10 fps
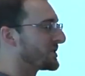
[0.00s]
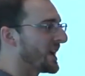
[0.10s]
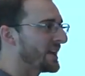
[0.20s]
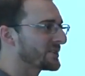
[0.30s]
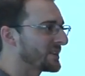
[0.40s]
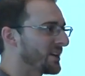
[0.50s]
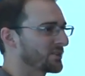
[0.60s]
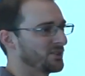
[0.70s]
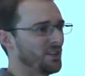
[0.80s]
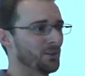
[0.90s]
changed how
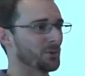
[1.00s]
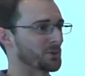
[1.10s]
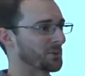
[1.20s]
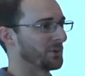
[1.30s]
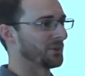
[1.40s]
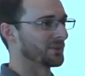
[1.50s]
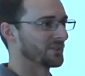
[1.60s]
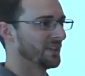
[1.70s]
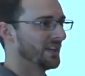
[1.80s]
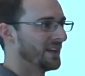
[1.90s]
steel was
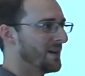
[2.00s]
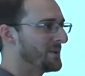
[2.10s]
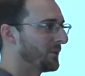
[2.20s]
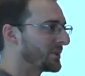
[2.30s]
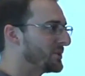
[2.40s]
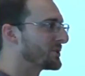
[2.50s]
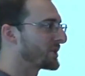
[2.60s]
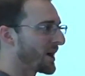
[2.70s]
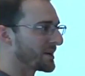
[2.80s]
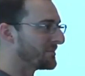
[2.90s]
produced. I mean, once you
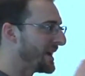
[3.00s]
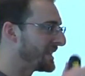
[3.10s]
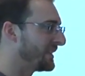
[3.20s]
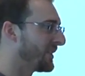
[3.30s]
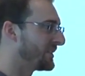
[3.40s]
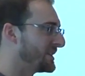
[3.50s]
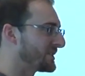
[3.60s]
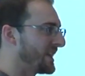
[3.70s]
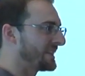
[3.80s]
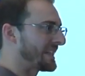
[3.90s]
started making all
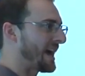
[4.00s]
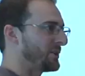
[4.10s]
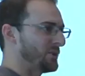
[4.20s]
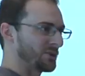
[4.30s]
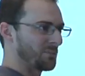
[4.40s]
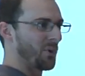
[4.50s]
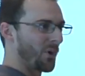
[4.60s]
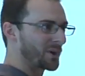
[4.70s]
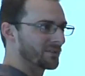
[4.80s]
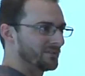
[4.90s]
these things, do you
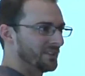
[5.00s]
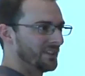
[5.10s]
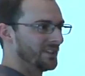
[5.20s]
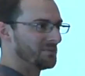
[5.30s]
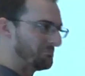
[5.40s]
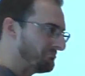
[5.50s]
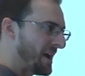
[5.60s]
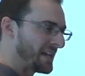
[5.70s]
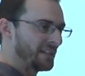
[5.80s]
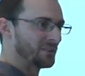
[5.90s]
support
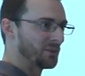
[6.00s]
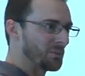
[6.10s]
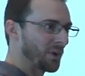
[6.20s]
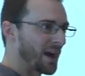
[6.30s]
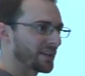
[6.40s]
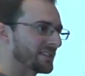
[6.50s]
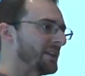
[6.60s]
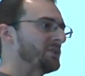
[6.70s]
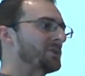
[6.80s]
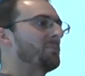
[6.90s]
making the new products?
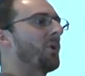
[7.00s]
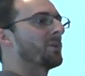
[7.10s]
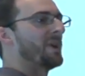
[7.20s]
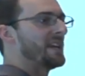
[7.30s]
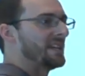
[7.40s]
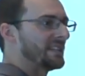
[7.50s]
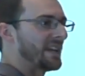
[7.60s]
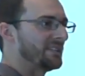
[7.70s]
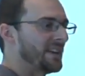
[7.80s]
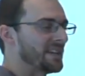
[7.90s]
How do you support making
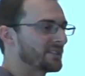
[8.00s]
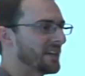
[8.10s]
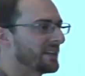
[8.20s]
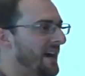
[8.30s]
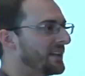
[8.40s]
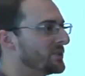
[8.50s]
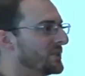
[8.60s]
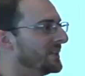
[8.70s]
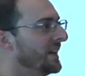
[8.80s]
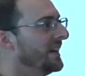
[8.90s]
that advanced technology?